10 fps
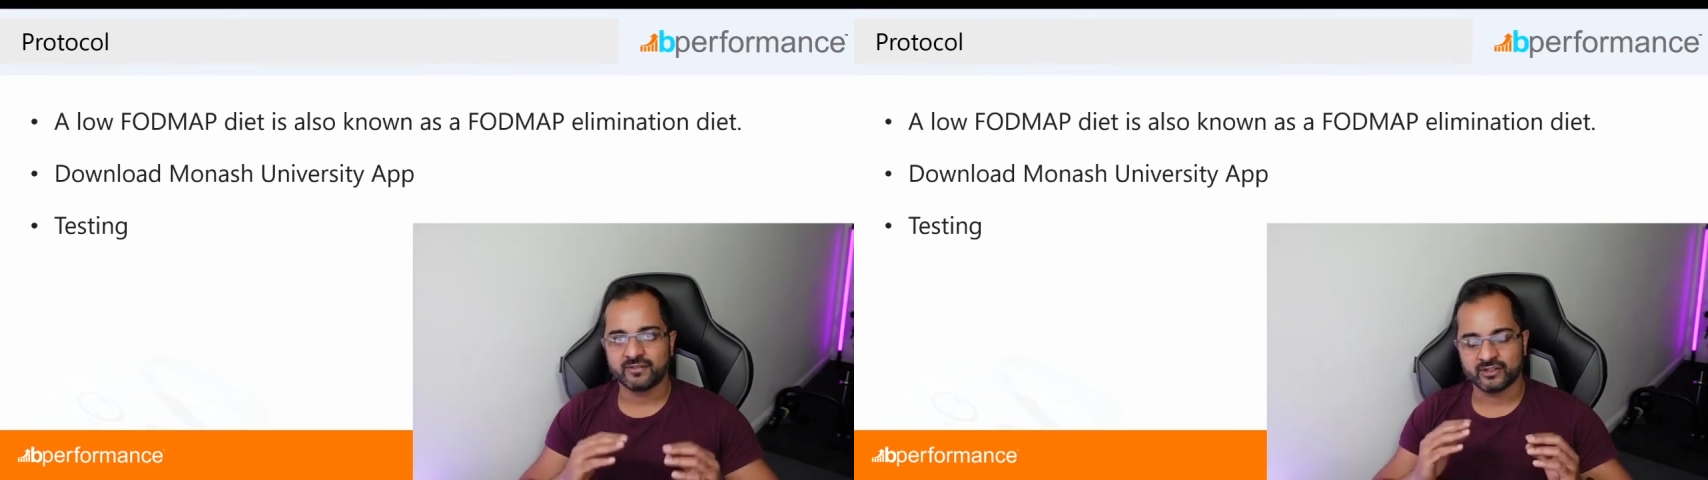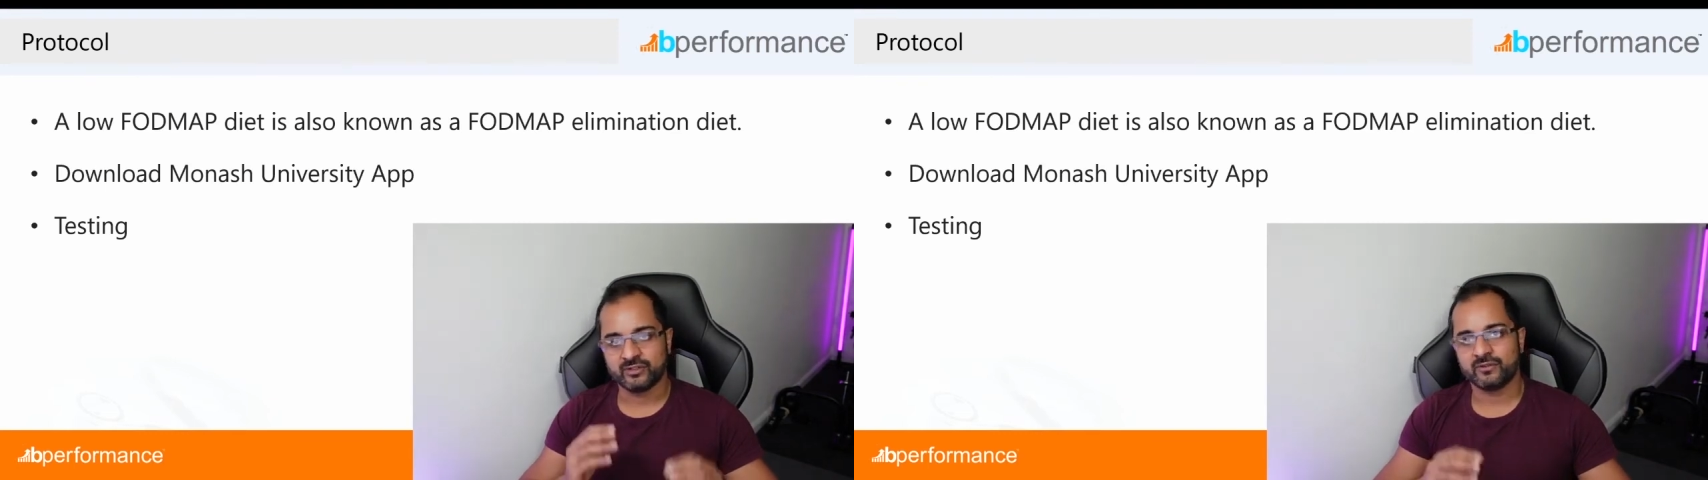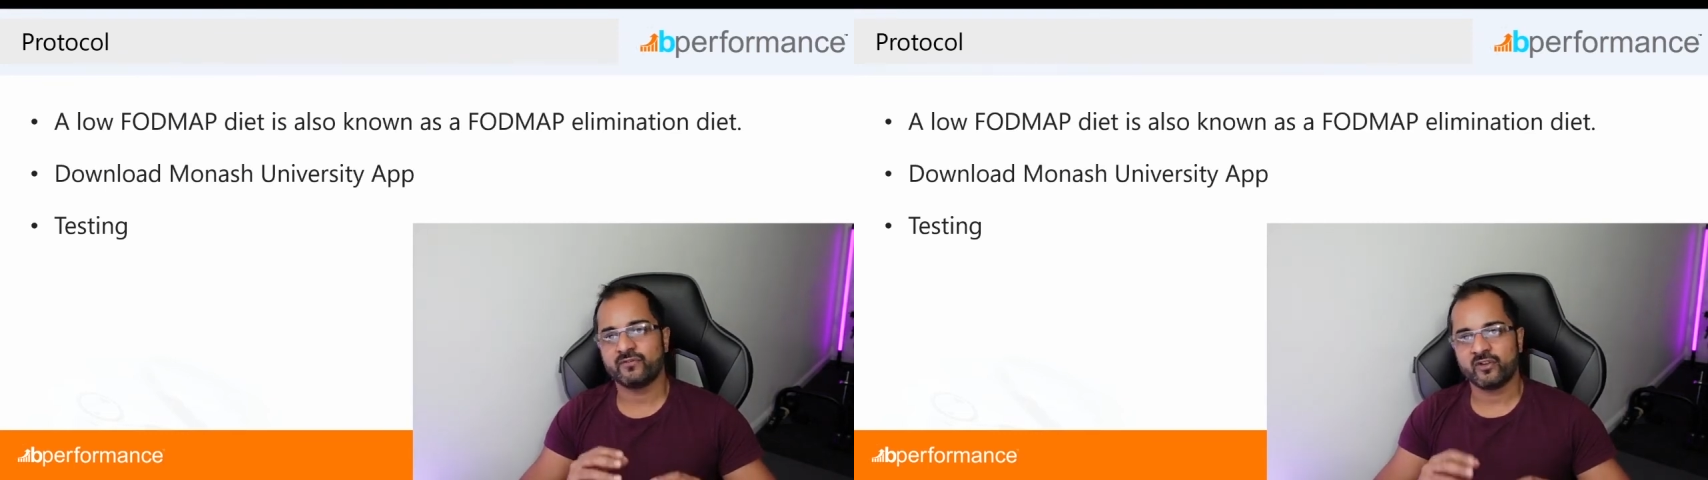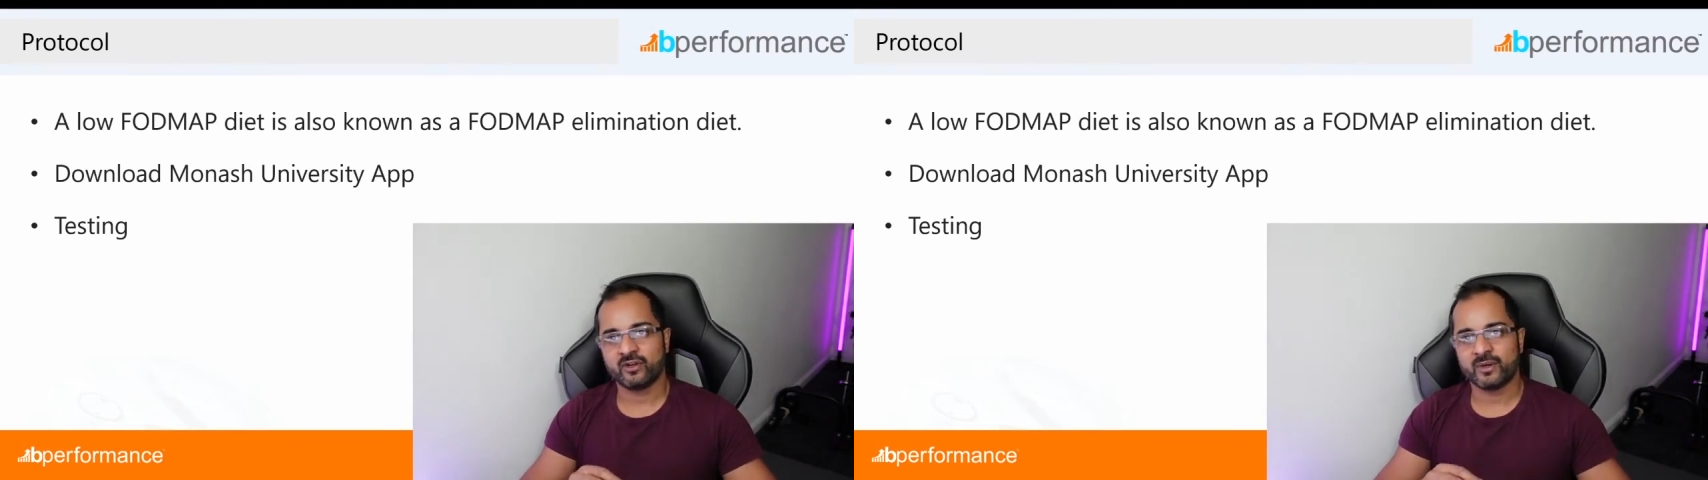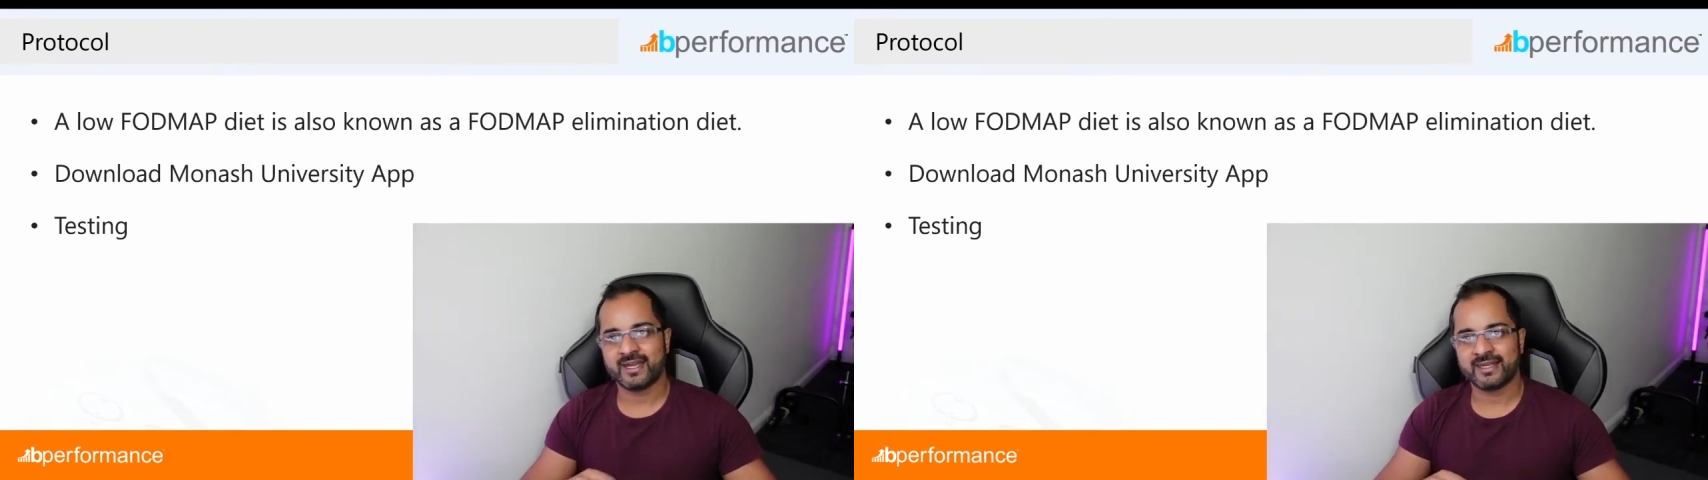that you
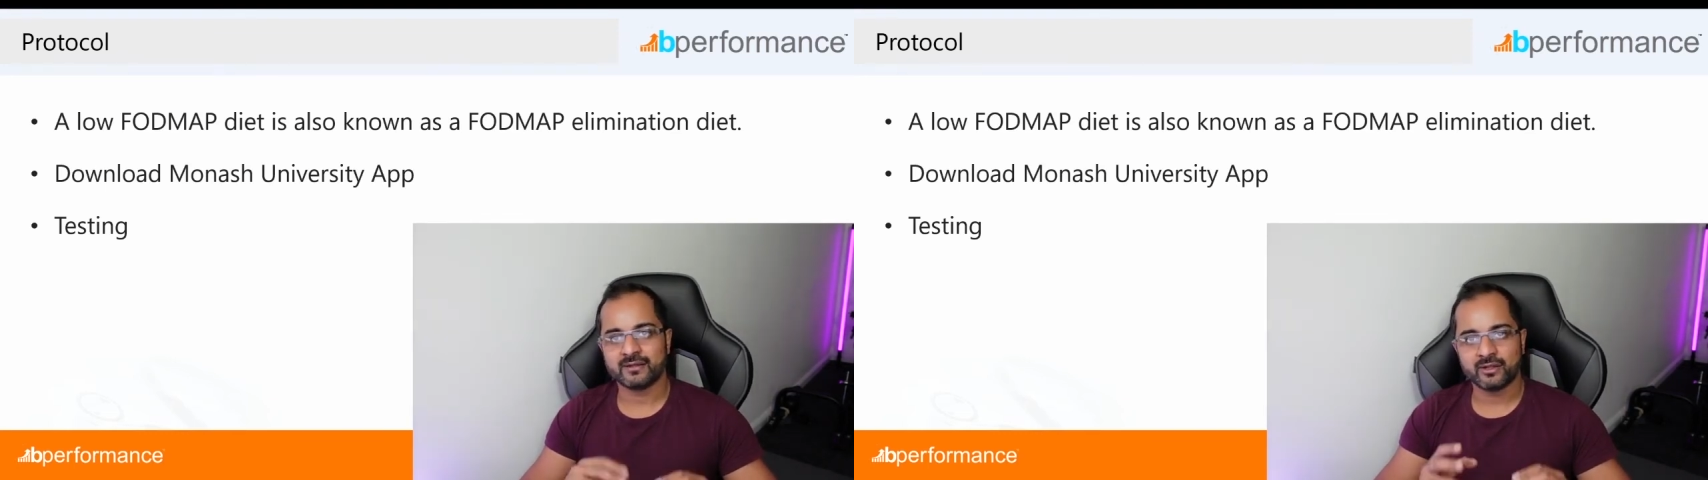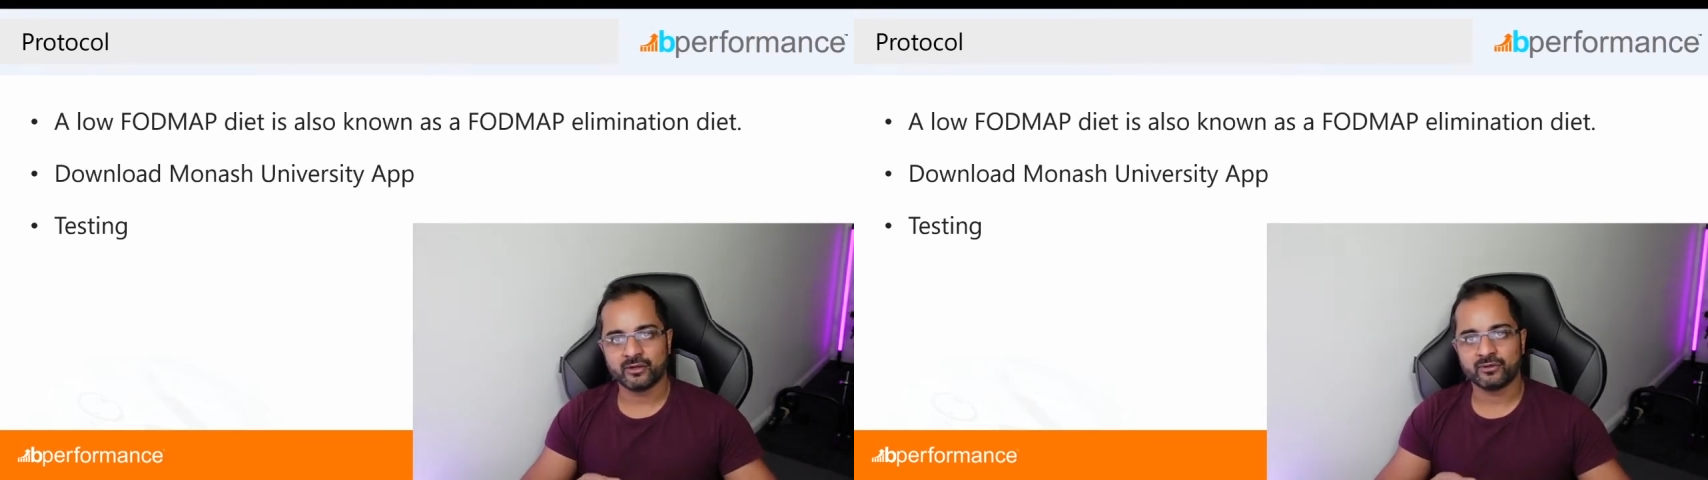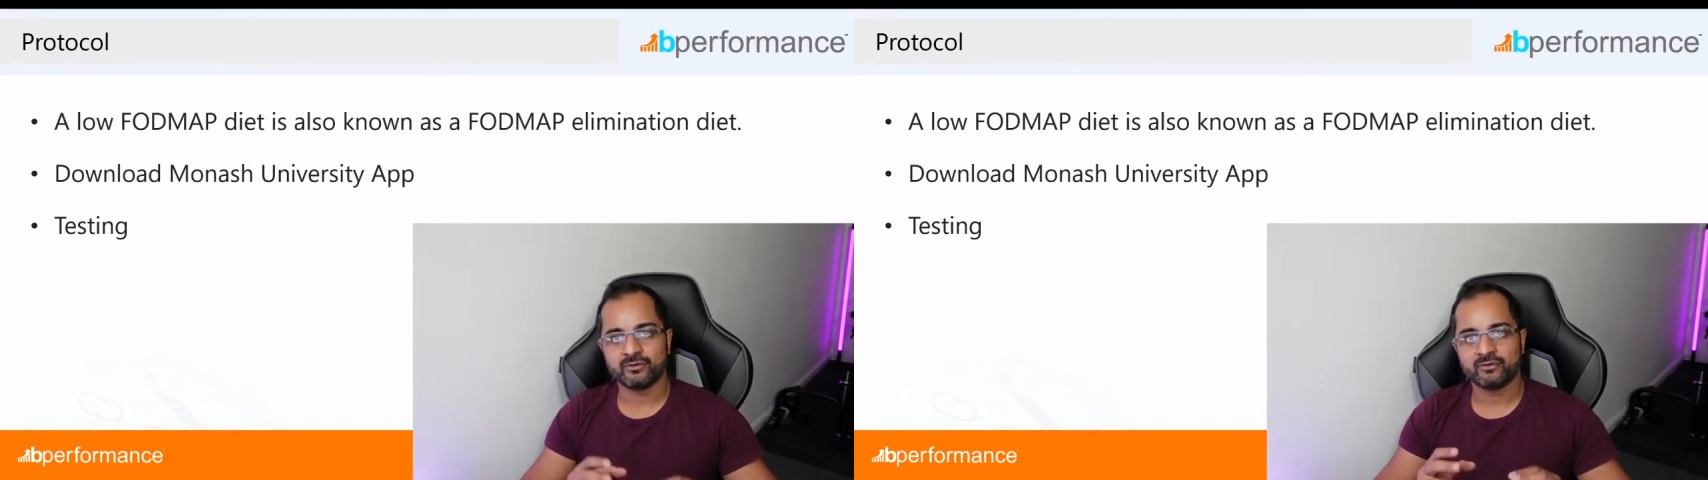follow a low